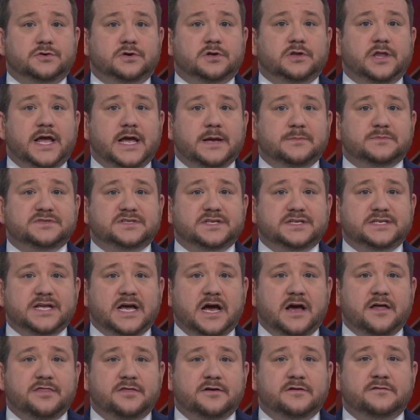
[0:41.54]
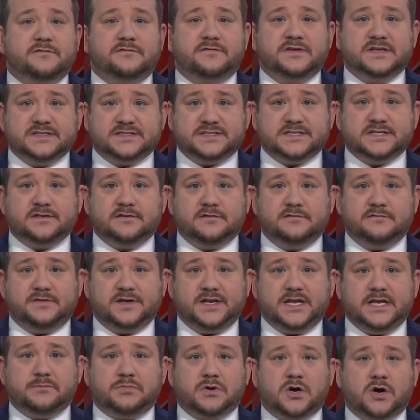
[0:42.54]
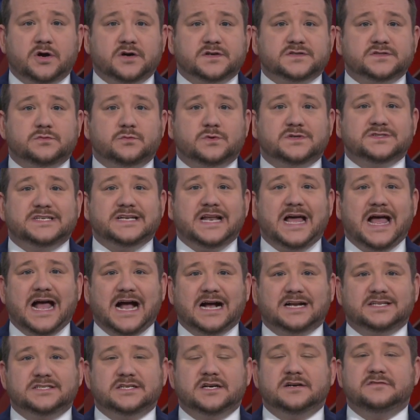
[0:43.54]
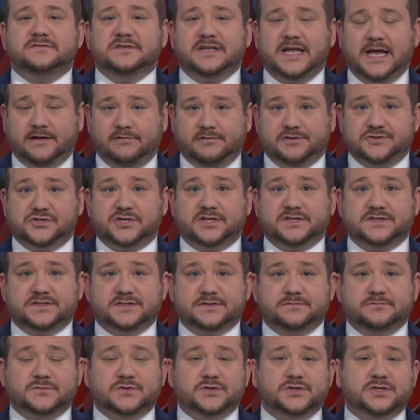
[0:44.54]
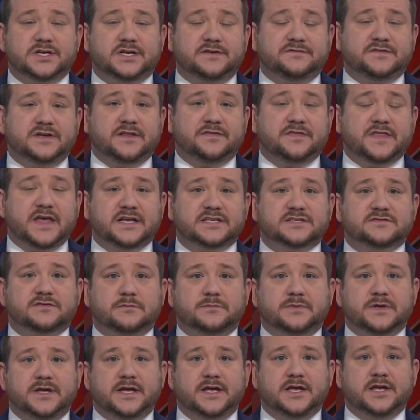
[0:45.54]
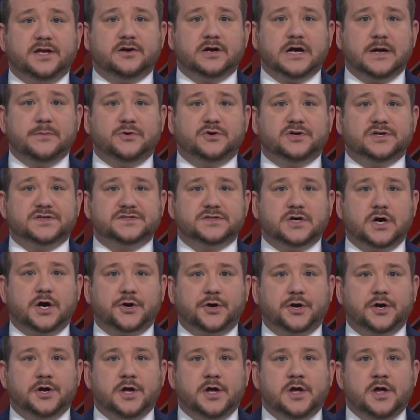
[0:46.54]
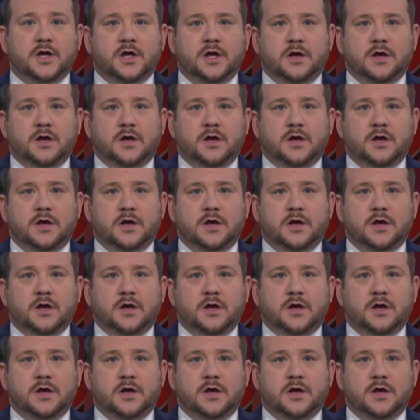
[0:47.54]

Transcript: claims the death of Vinny Parks was an act of negligence. Good evening. Thanks for being here. I'm Chris Carter.